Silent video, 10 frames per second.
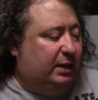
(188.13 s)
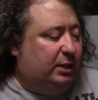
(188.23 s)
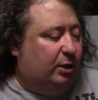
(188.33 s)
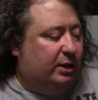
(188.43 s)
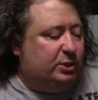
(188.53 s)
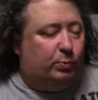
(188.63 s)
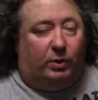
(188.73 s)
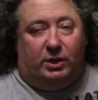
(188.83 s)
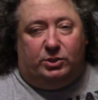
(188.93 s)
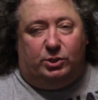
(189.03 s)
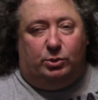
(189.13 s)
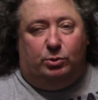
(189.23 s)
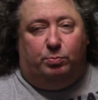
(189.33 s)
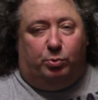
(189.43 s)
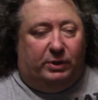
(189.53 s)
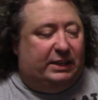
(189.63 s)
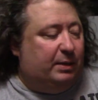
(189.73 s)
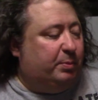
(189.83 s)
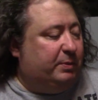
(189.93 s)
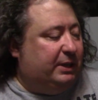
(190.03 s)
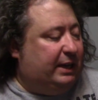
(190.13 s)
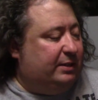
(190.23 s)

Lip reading: you know, I just wanted to pretty up a bit.